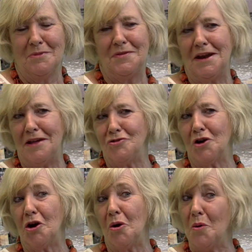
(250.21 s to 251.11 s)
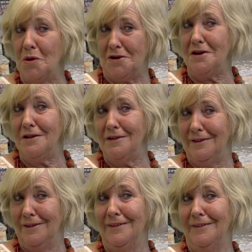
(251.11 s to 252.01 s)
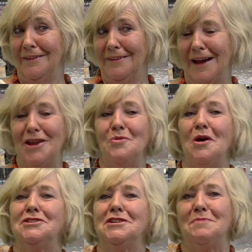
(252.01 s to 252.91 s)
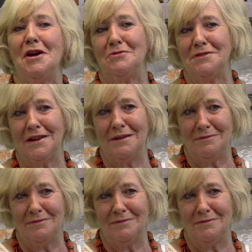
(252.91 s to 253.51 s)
But then as you got older, and you wanted to be out in the